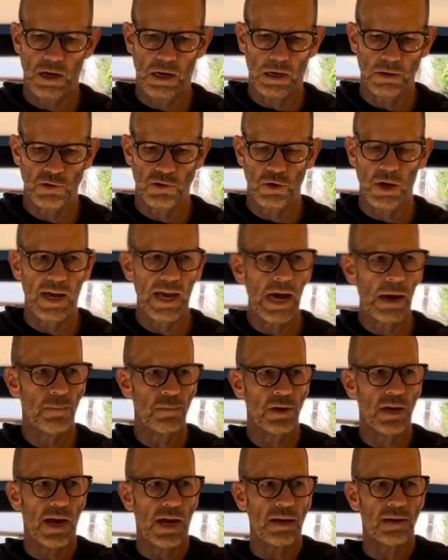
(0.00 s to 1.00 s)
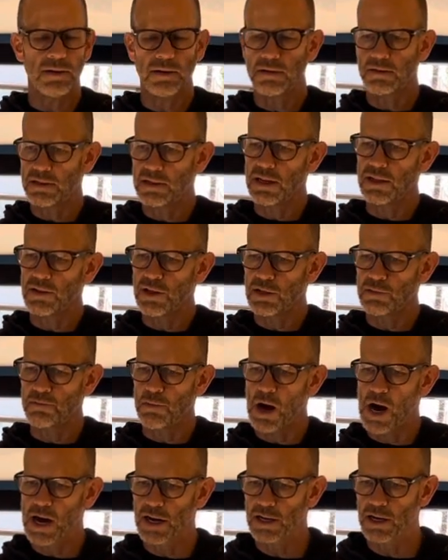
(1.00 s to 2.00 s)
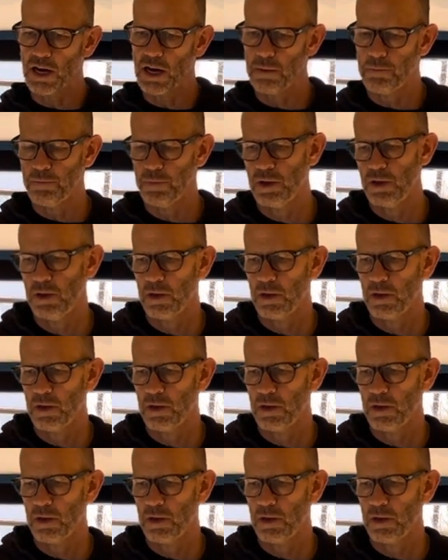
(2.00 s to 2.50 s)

so I'm happy I did this mock-up.